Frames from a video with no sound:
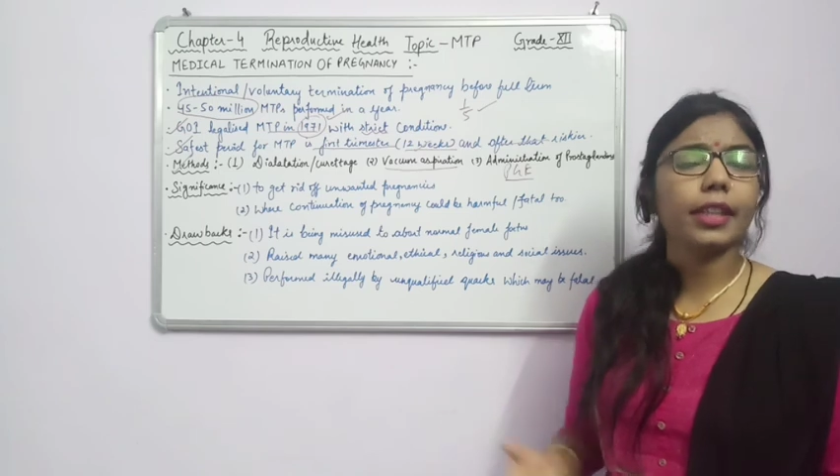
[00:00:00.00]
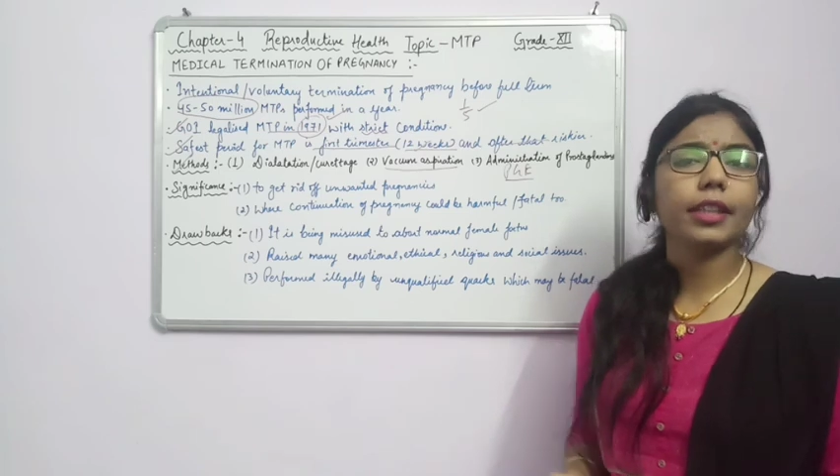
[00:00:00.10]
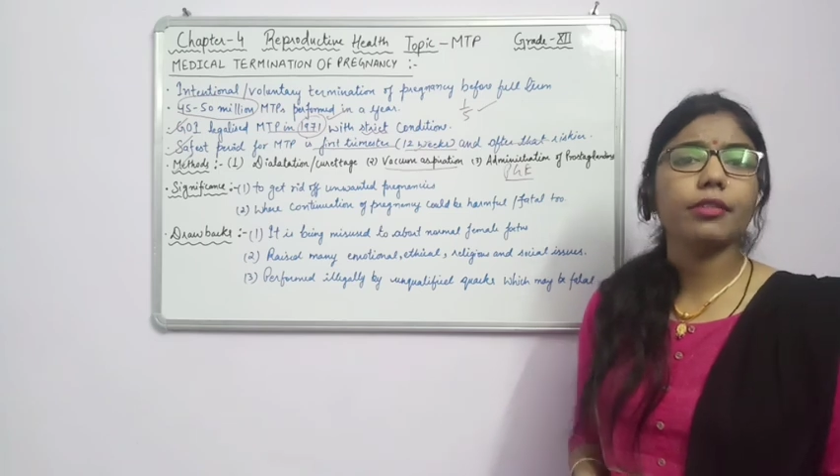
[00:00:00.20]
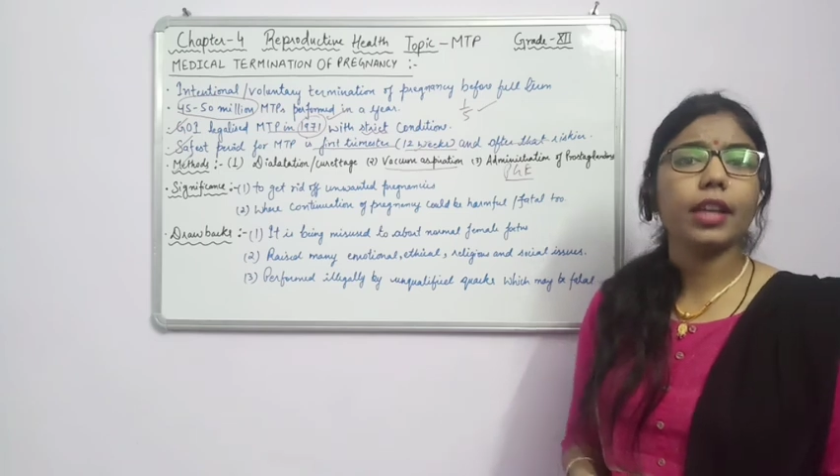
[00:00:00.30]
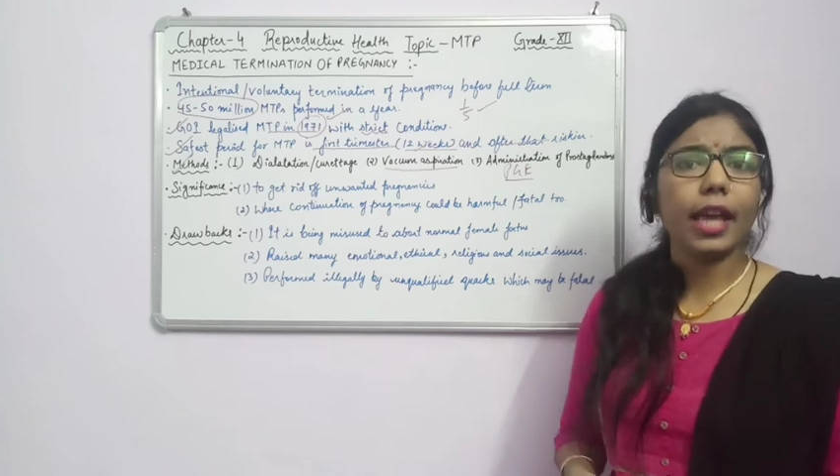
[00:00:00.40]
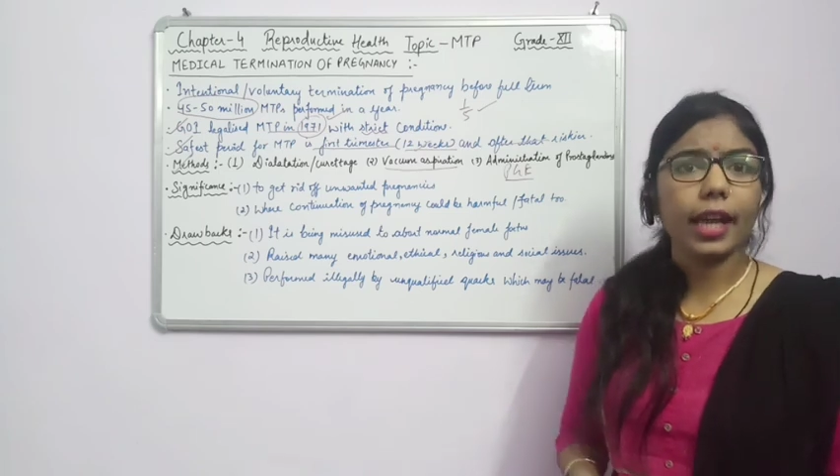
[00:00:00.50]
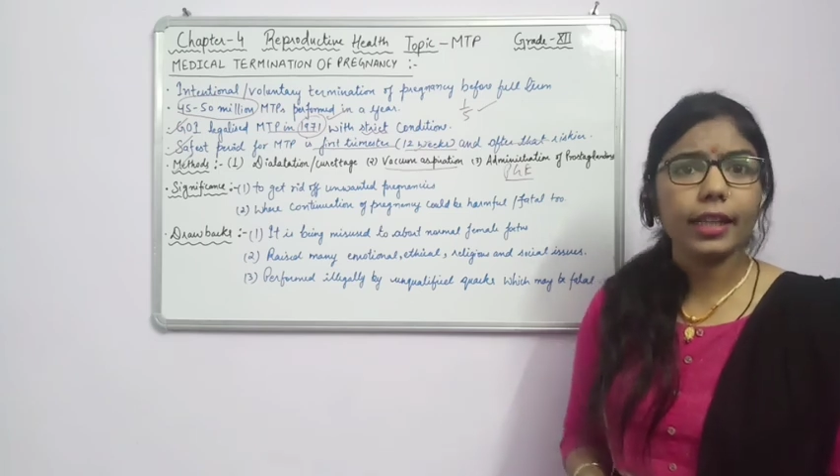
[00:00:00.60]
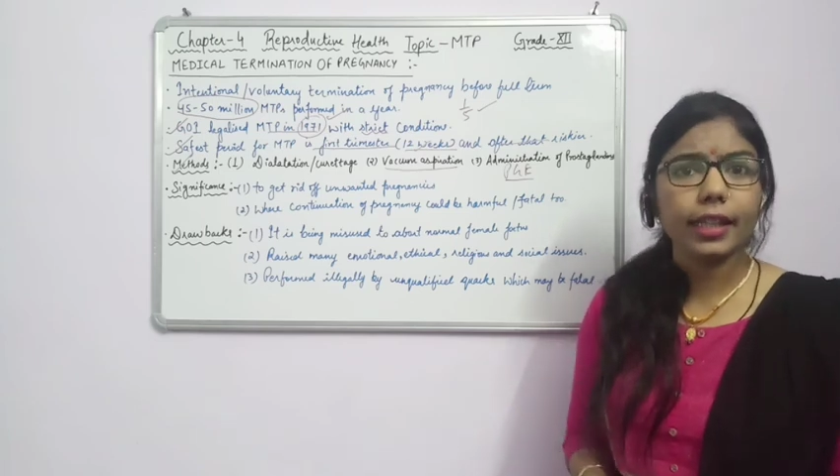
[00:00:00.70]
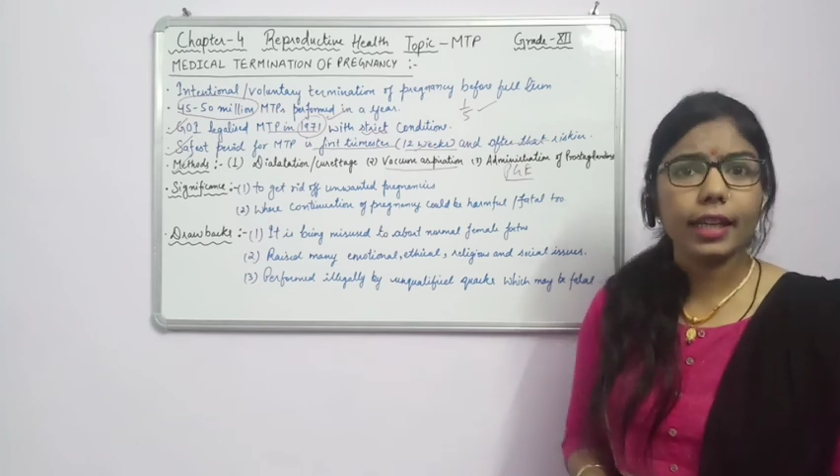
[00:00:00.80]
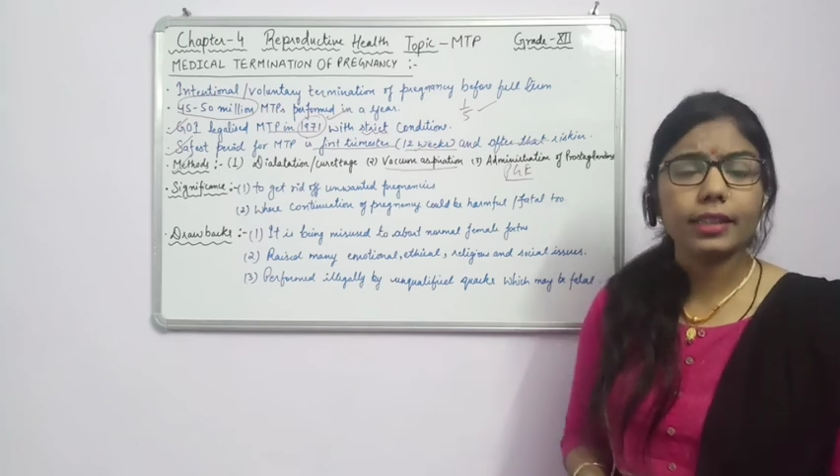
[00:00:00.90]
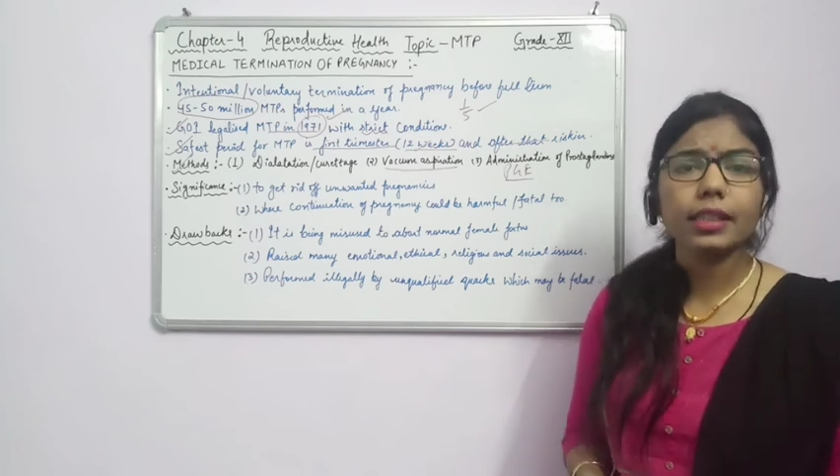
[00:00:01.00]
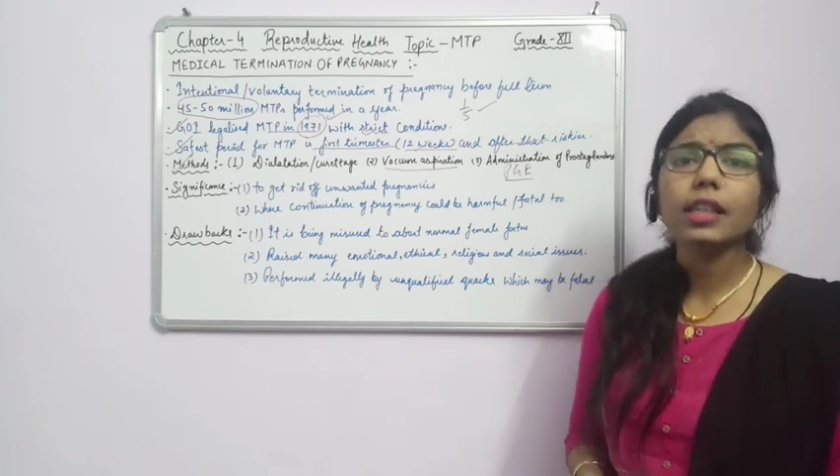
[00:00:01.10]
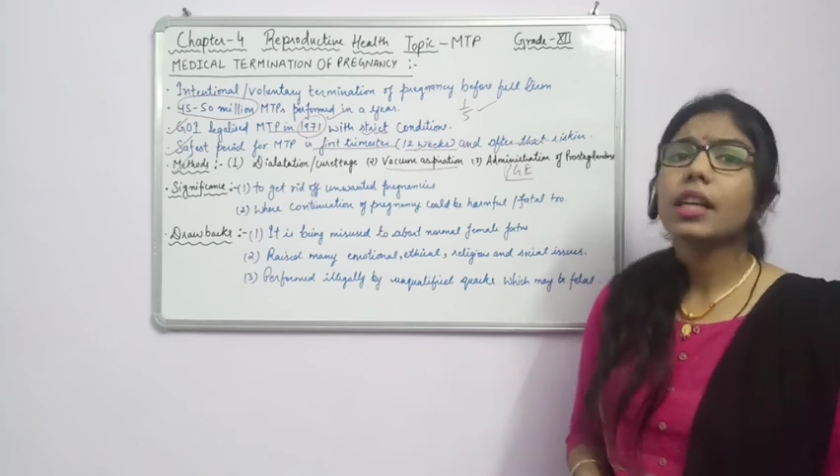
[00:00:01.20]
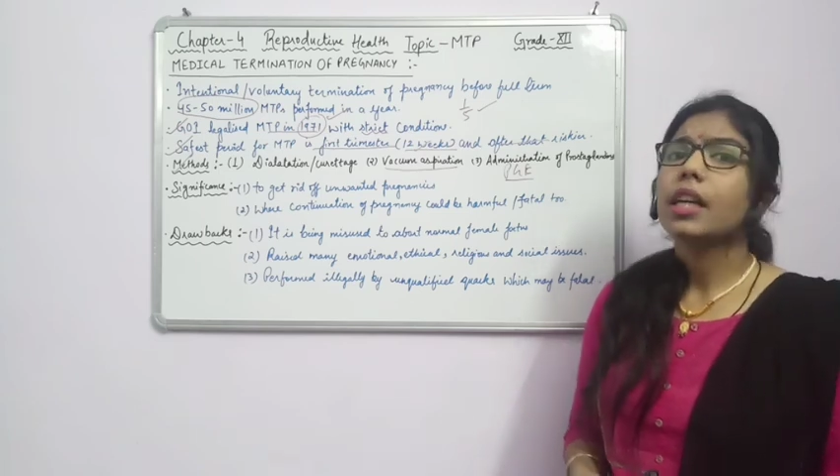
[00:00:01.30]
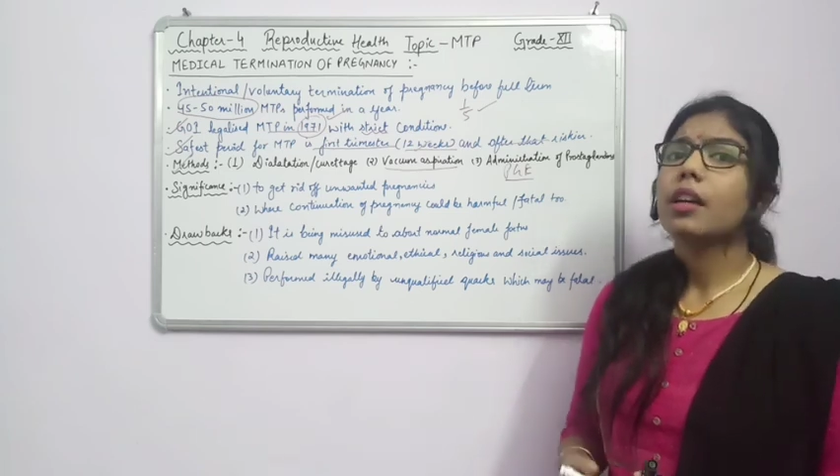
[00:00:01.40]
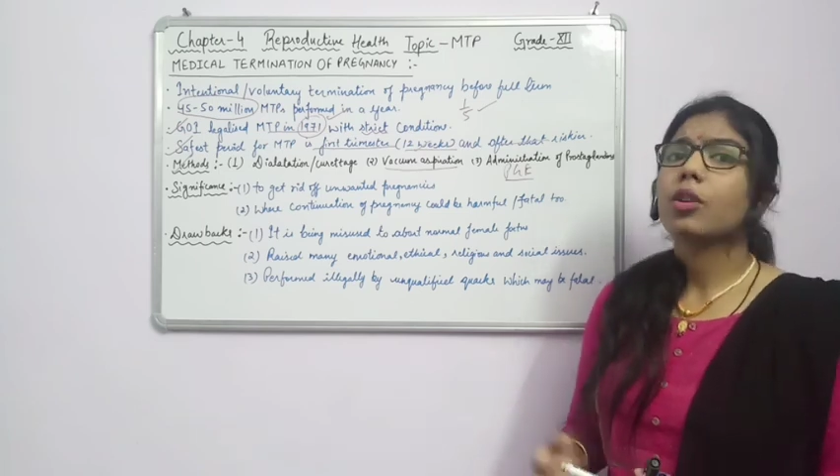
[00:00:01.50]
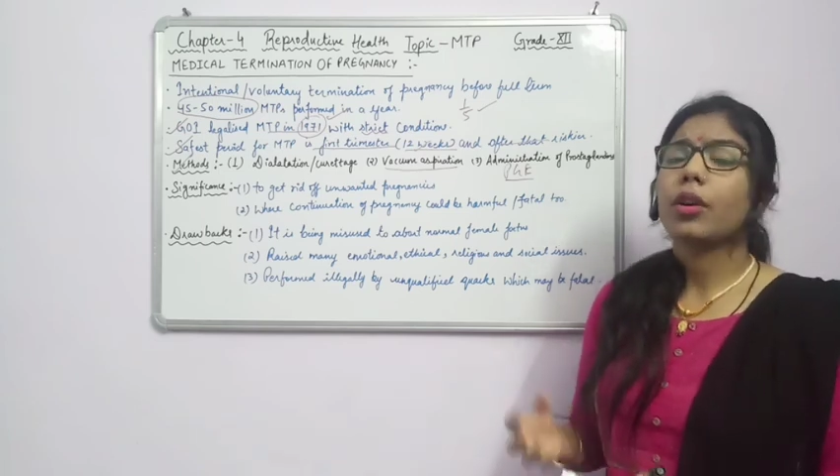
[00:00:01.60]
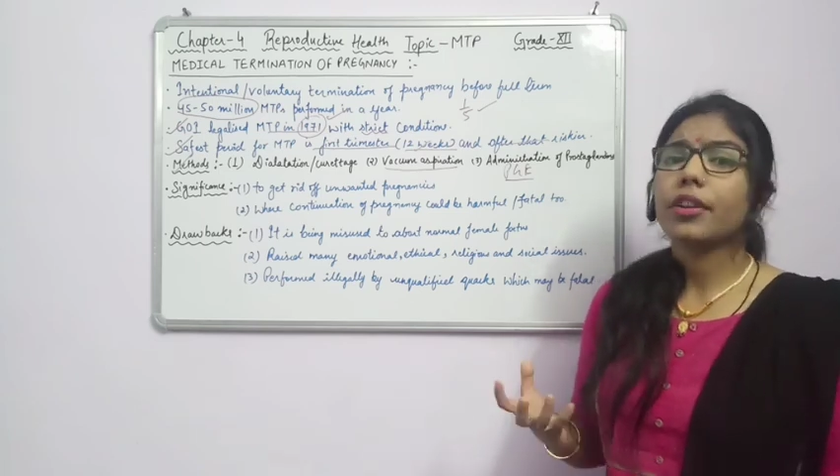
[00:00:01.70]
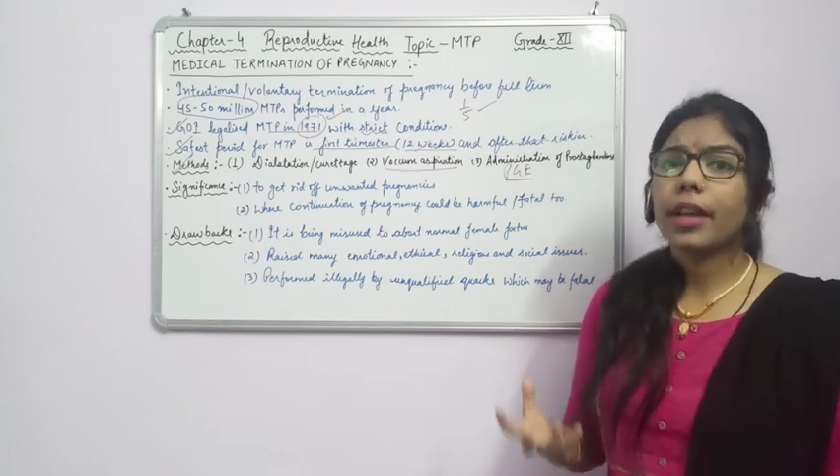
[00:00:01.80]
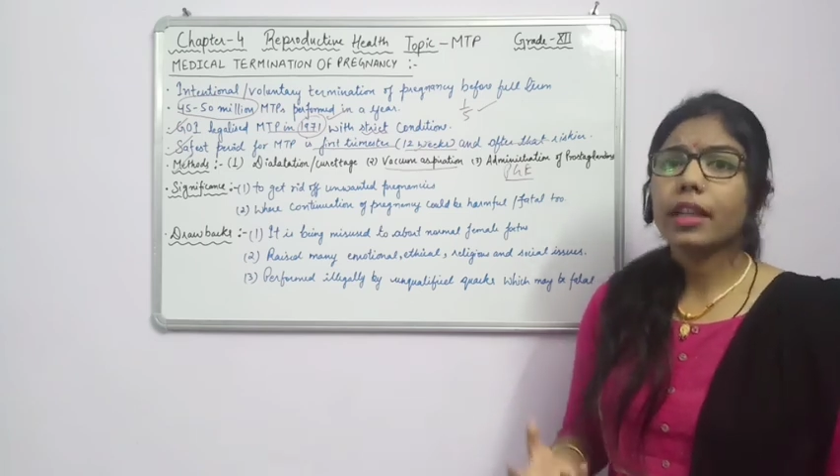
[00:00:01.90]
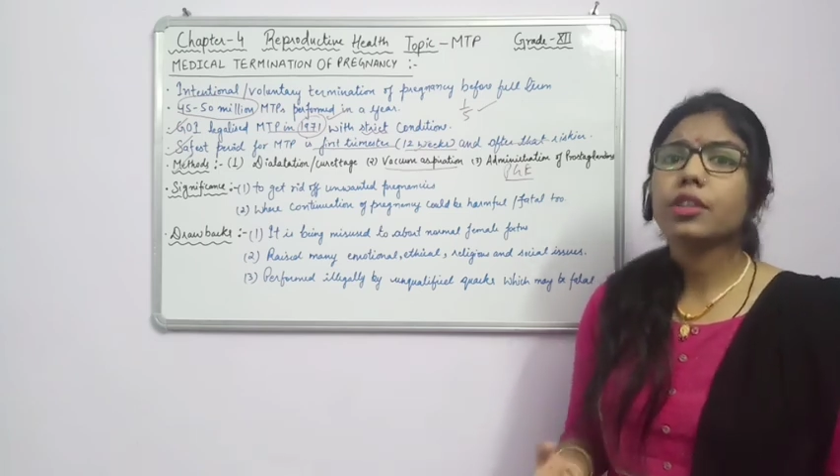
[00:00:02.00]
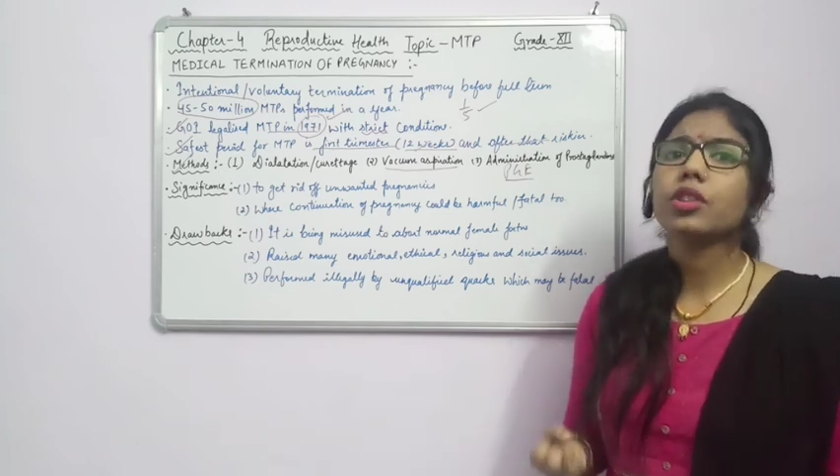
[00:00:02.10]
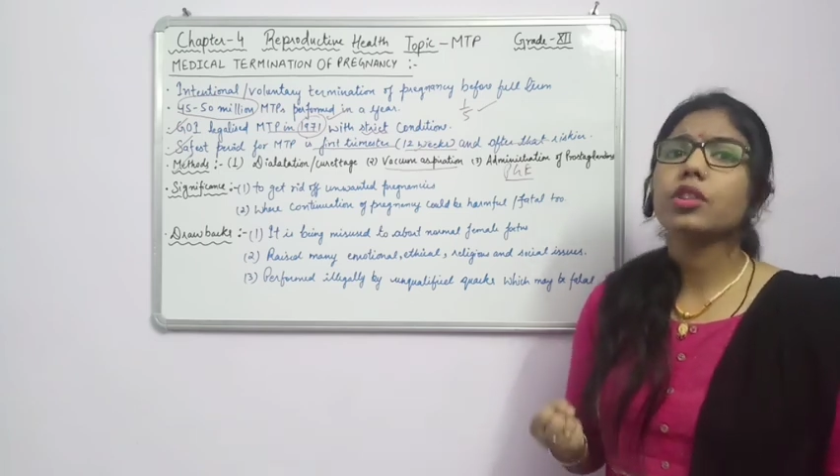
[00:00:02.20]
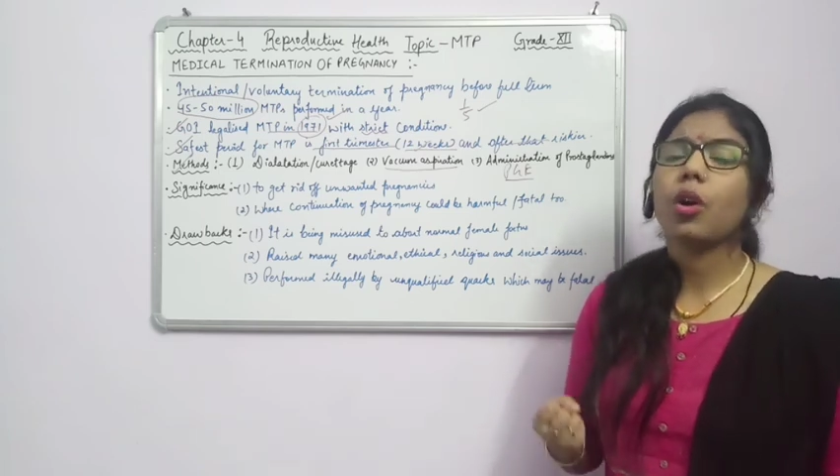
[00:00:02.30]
It will act as a contraction